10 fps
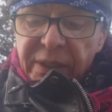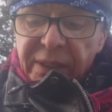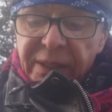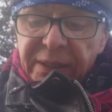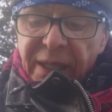
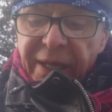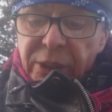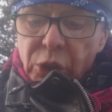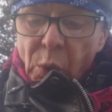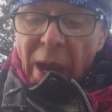
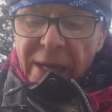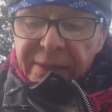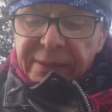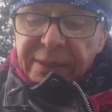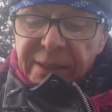
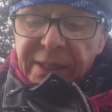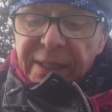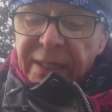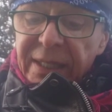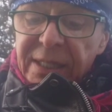intellectuality
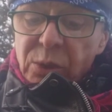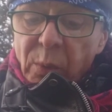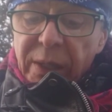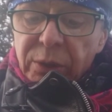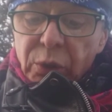leads
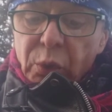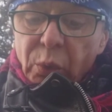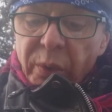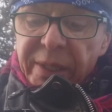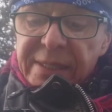one
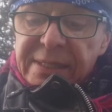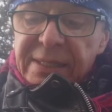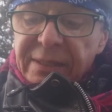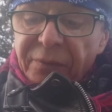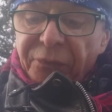to its
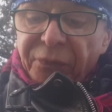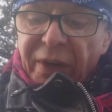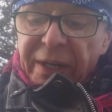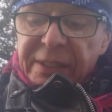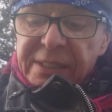
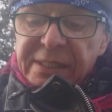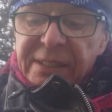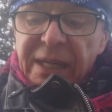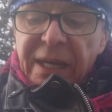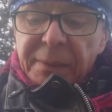furthest
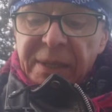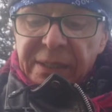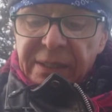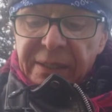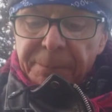limit,